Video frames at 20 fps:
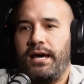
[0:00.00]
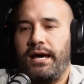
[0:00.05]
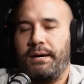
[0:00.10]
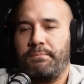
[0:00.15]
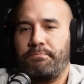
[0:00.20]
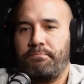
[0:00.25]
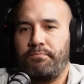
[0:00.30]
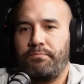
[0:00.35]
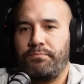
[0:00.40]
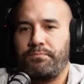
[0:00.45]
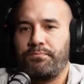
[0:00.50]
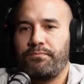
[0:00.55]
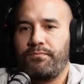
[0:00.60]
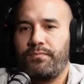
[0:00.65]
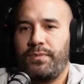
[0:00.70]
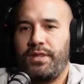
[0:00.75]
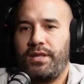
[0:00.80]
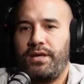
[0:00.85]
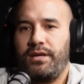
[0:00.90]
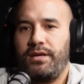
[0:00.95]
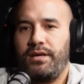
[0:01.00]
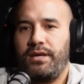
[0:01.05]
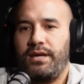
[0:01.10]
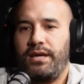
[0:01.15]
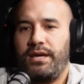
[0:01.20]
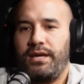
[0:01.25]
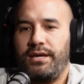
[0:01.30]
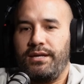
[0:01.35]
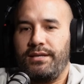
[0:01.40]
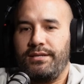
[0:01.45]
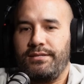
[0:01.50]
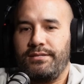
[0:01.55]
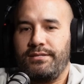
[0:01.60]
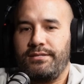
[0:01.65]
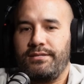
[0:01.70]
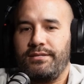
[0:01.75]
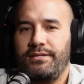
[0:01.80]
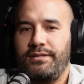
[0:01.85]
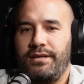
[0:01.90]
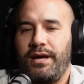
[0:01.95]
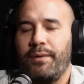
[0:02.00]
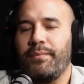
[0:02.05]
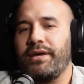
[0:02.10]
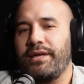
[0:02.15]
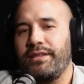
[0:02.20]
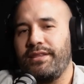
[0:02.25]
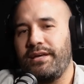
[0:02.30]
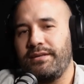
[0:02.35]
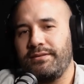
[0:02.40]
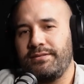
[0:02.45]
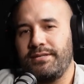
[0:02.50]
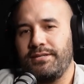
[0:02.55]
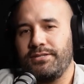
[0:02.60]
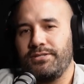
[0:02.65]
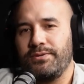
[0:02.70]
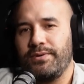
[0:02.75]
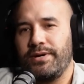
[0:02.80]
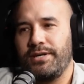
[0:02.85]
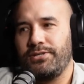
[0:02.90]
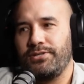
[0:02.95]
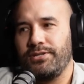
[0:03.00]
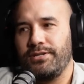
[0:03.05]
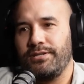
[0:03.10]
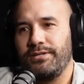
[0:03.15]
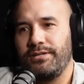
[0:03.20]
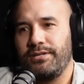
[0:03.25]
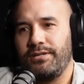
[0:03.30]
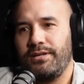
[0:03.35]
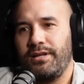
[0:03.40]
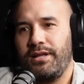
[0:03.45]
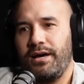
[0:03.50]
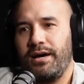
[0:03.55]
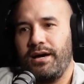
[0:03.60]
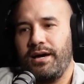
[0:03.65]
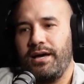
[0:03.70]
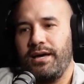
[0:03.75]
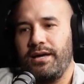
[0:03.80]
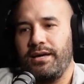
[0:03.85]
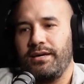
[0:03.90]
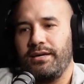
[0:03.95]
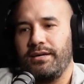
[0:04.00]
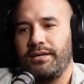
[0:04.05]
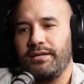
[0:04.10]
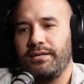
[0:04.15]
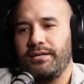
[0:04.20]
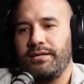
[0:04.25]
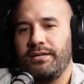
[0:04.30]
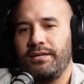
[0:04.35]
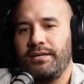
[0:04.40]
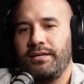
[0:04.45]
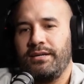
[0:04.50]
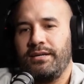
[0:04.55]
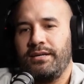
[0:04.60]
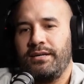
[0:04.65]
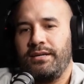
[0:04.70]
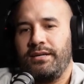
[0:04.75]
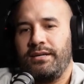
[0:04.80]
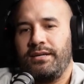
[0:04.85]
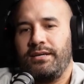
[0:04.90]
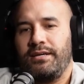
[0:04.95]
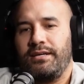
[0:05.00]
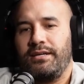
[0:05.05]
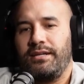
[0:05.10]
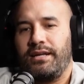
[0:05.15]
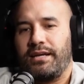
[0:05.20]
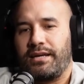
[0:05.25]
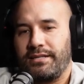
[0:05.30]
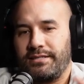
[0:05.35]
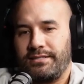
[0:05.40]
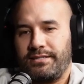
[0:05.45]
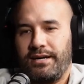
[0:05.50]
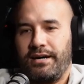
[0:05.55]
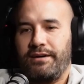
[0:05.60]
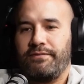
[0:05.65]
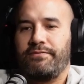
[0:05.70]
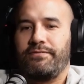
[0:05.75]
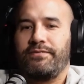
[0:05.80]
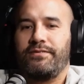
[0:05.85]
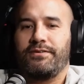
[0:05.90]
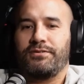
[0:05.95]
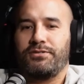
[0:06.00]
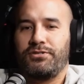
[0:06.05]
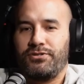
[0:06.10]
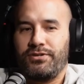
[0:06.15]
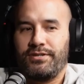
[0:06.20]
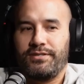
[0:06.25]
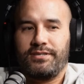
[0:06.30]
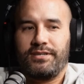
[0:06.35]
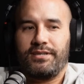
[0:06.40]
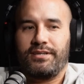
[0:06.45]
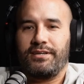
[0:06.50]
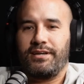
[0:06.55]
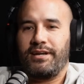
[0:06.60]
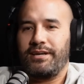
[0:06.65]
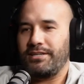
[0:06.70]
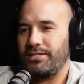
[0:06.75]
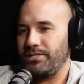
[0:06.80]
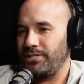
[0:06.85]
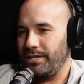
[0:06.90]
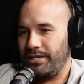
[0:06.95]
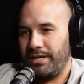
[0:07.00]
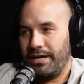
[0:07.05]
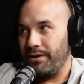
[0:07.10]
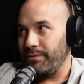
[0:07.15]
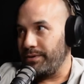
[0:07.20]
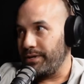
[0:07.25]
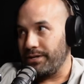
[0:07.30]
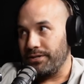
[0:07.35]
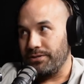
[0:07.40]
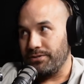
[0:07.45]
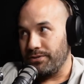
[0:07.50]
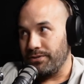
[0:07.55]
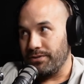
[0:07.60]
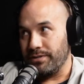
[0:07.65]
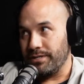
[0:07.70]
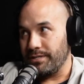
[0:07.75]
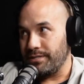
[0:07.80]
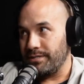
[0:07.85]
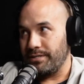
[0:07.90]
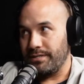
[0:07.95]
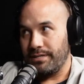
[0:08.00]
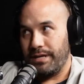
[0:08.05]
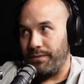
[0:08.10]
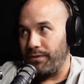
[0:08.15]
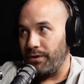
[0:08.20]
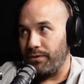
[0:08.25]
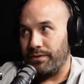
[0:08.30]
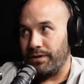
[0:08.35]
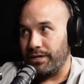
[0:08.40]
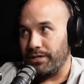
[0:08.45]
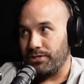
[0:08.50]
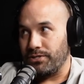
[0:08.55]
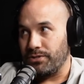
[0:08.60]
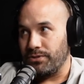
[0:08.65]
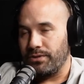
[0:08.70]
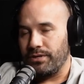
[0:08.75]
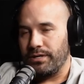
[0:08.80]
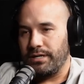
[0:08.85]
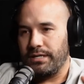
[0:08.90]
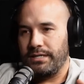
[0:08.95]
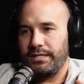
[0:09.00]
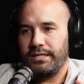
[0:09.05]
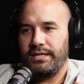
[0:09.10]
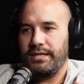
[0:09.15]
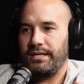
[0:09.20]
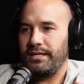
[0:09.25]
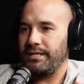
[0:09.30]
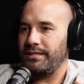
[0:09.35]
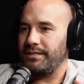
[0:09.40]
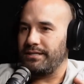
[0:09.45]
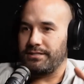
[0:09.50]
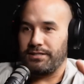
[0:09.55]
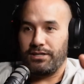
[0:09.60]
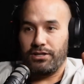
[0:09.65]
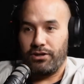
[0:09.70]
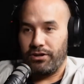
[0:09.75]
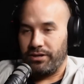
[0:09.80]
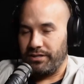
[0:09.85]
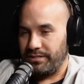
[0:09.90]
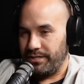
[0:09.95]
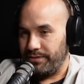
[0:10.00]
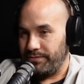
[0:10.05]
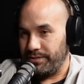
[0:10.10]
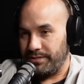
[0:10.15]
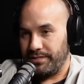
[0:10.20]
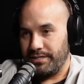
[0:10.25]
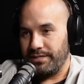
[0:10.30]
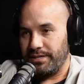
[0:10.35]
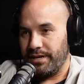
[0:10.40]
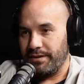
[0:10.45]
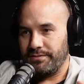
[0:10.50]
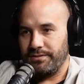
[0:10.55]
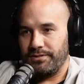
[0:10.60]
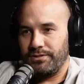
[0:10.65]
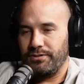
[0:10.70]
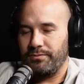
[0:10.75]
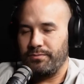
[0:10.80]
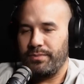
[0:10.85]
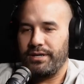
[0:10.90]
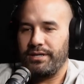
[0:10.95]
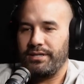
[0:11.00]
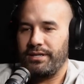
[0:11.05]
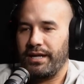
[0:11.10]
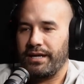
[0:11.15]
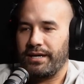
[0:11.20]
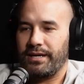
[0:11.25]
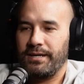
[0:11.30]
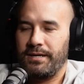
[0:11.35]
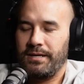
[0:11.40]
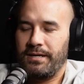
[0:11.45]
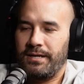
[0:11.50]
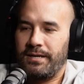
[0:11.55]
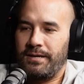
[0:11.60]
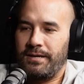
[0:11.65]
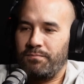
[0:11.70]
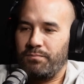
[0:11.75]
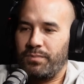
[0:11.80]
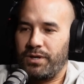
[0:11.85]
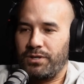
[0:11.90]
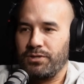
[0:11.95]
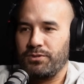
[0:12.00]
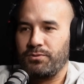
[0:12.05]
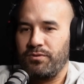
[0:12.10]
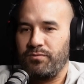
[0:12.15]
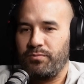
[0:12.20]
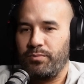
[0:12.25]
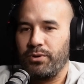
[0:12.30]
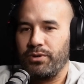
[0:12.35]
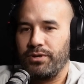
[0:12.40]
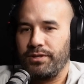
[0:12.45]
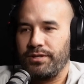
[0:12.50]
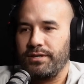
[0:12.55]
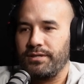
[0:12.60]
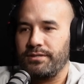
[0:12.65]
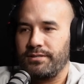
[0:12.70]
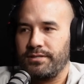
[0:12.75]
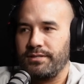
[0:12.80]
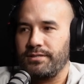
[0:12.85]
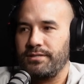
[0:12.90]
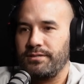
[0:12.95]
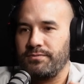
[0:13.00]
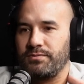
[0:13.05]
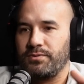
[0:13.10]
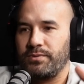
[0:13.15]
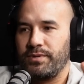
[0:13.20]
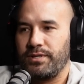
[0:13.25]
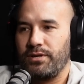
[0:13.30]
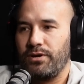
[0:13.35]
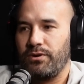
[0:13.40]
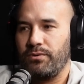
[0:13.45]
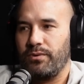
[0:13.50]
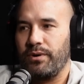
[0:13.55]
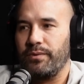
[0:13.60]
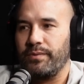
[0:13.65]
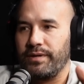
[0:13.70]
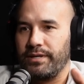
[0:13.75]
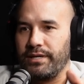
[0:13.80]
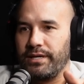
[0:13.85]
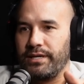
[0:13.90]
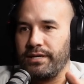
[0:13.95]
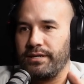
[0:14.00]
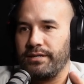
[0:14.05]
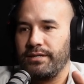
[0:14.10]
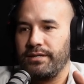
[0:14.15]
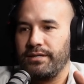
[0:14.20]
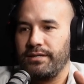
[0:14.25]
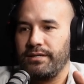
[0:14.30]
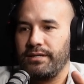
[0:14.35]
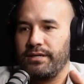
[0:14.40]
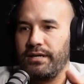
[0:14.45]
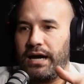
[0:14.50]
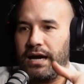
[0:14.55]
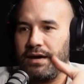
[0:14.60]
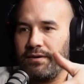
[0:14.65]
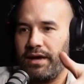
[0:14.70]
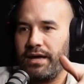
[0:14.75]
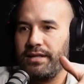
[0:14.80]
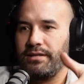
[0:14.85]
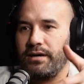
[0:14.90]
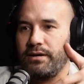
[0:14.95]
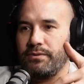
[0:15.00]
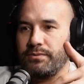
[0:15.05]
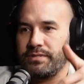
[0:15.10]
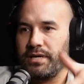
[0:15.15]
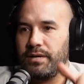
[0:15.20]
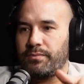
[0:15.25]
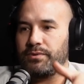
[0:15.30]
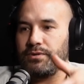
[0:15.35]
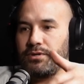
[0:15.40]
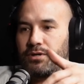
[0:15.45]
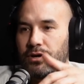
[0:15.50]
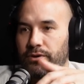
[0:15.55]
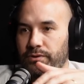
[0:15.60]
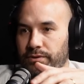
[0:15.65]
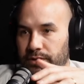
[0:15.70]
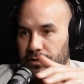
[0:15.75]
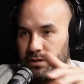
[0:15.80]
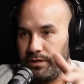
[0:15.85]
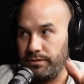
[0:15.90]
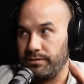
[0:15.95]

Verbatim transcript: Um, and I mean, in that situation, I like it's tough. You're stressing. You're like, shit, how are we going to do this? I'm not really sure. There's a lot of deficit you have to do. But like, because we've put in these systems and we know what we need, I had, I was able to go to the